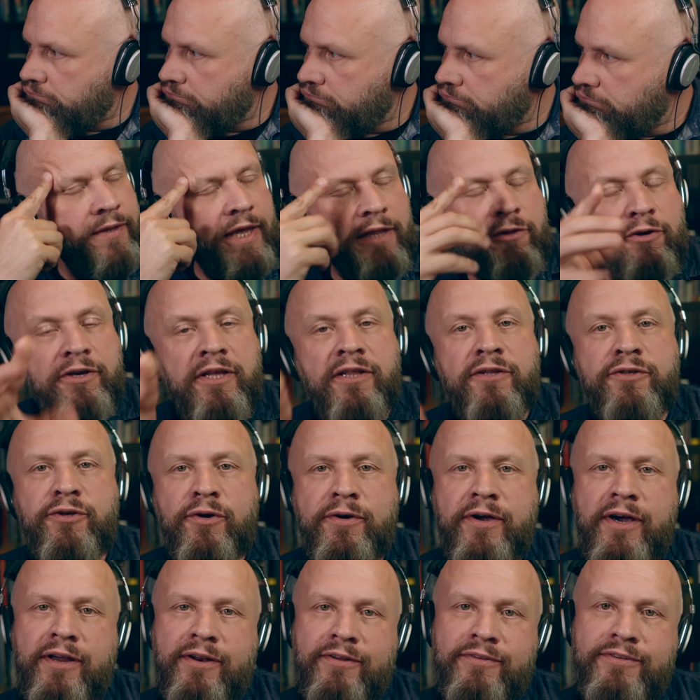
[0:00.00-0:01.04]
They're looking at your
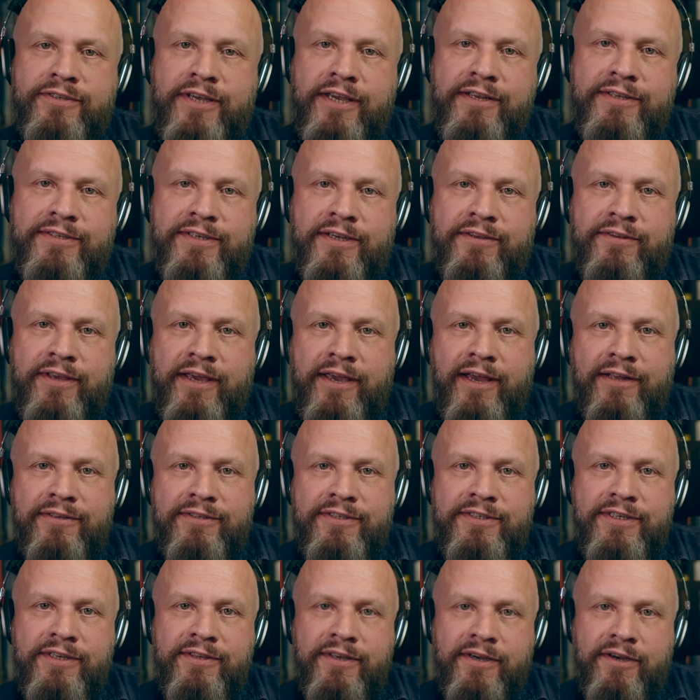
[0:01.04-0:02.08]
current data. They can't
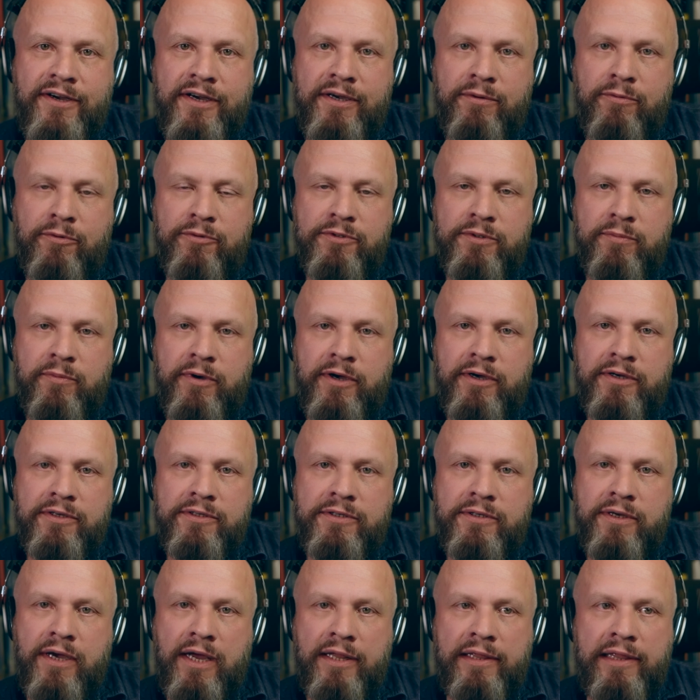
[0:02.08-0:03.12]
see the high watermarks.
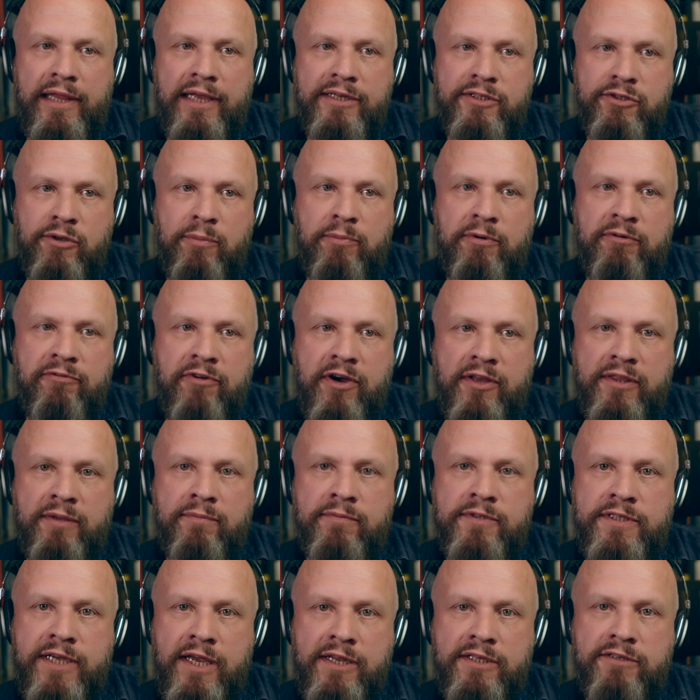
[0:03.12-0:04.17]
Unless you provide
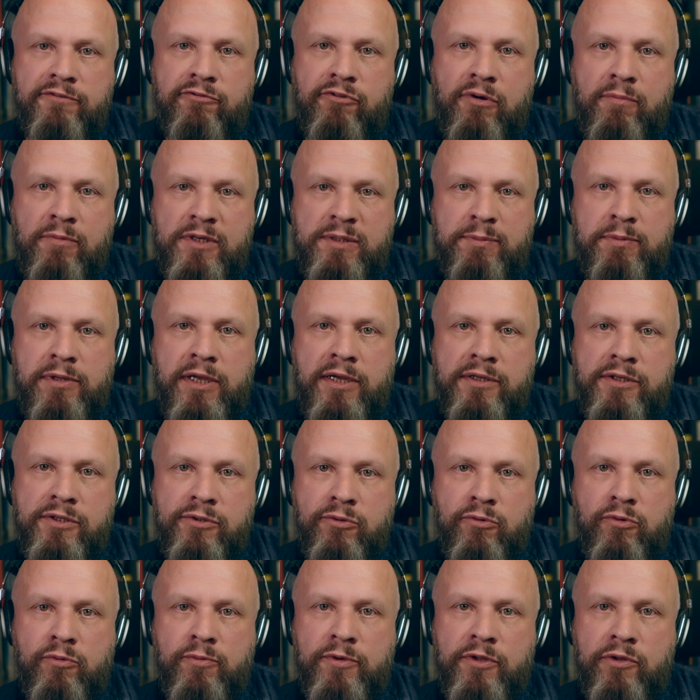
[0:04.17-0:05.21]
them data from a SPLA
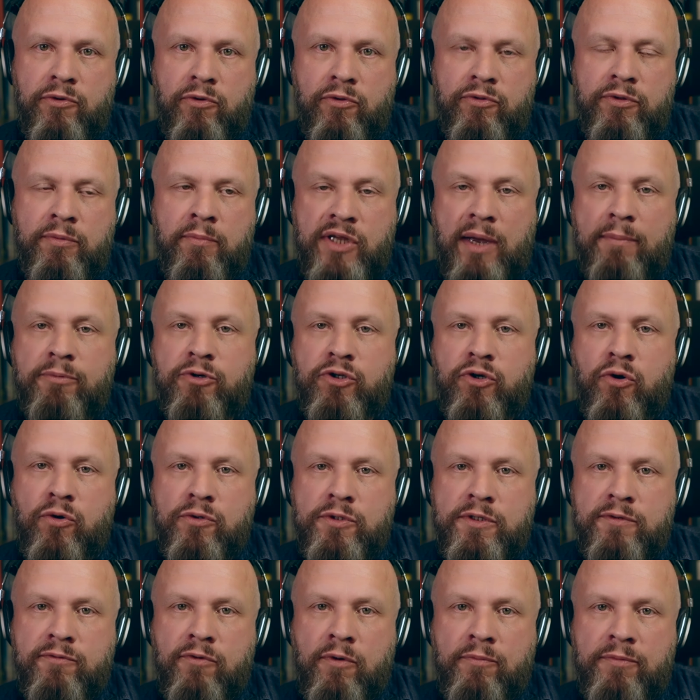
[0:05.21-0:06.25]
tool with all the
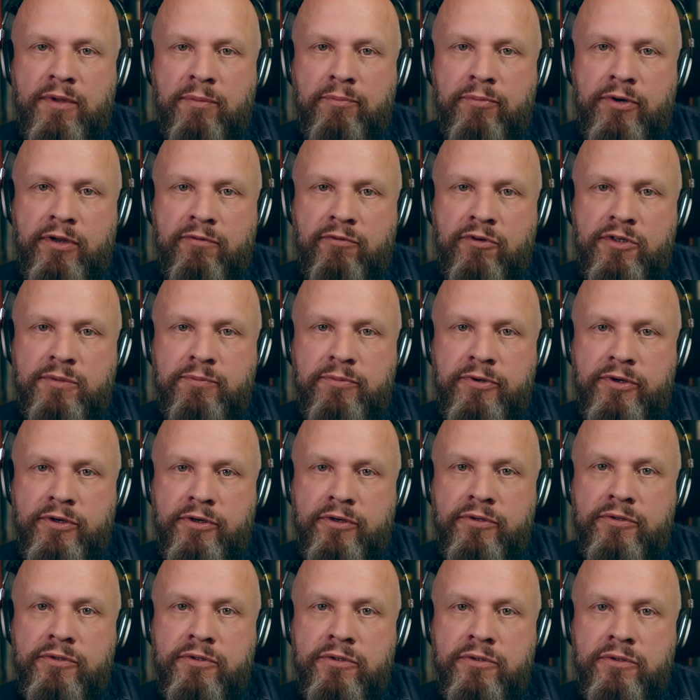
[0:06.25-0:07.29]
snapshots from the previous
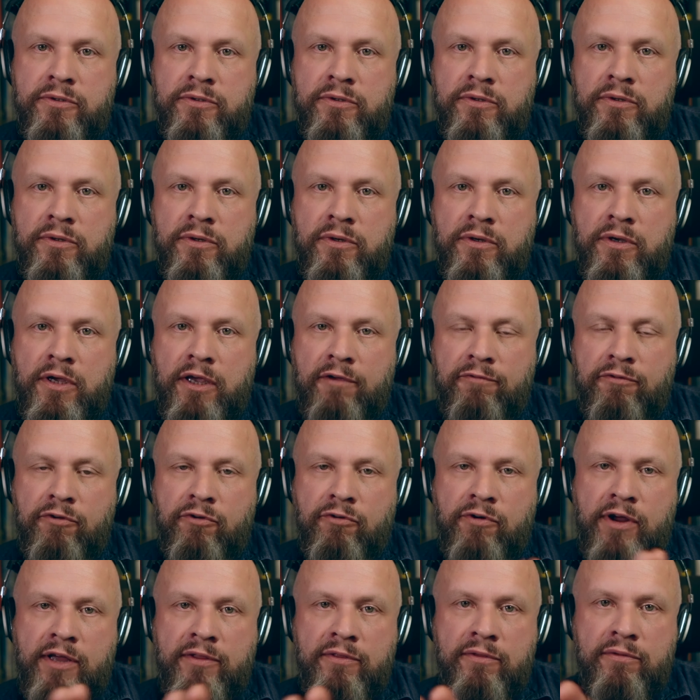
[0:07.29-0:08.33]
periods. If
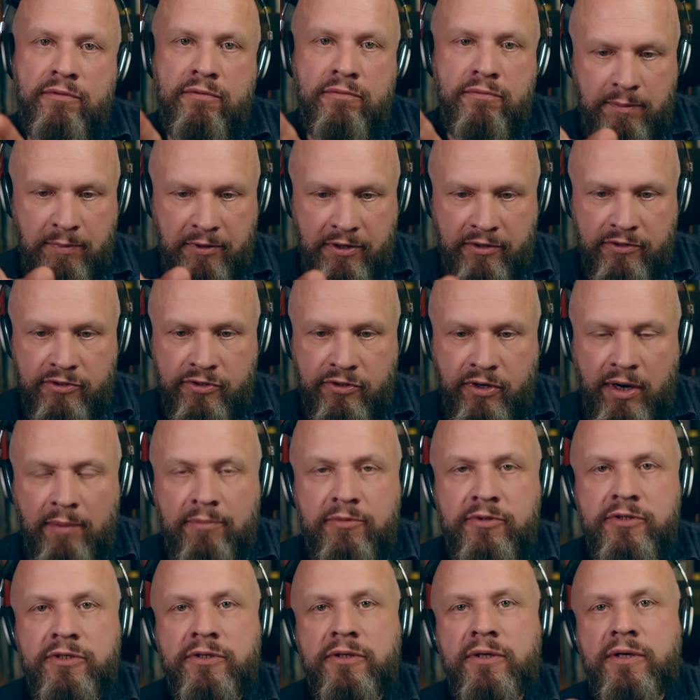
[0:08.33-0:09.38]
you run typical
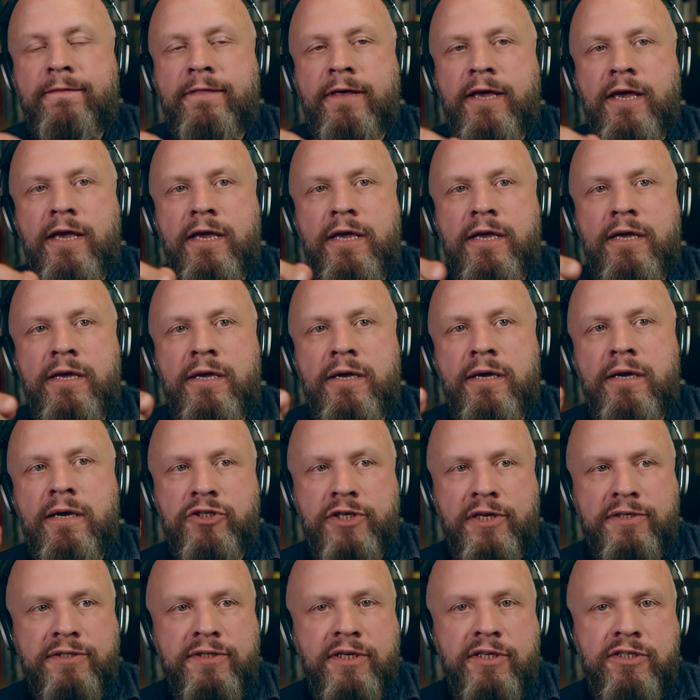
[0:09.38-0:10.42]
scripts, they
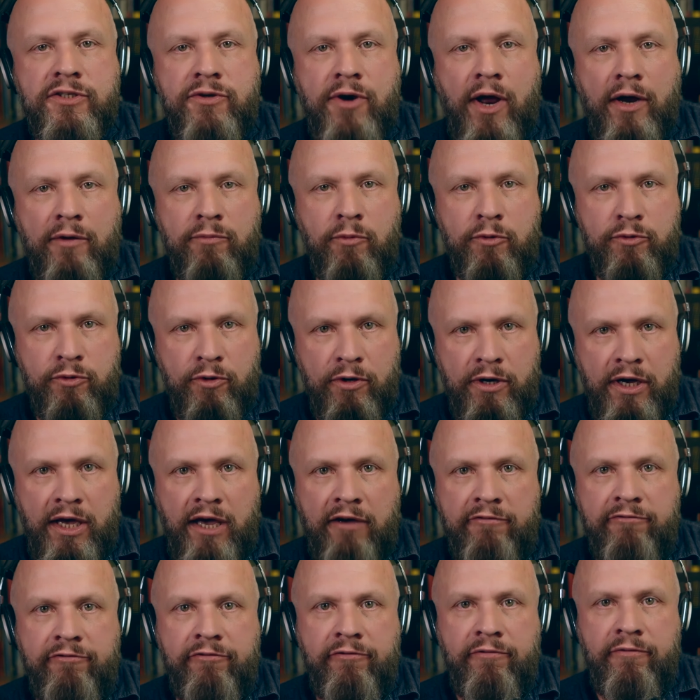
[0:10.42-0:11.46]
just extract what you
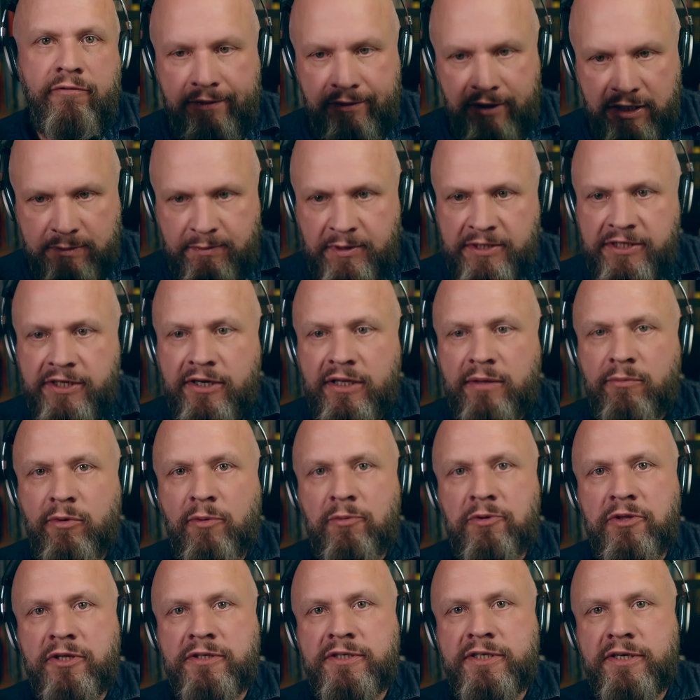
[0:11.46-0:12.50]
have at this particular
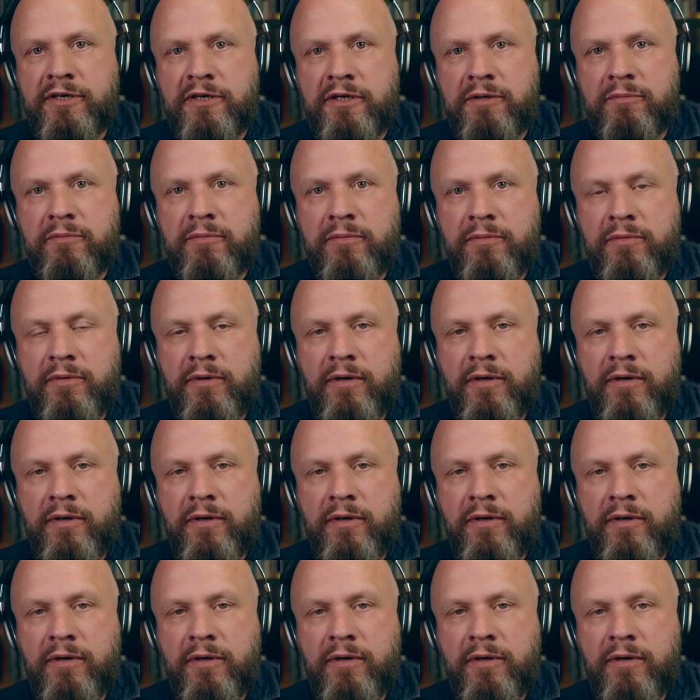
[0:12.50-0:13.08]
moment in time.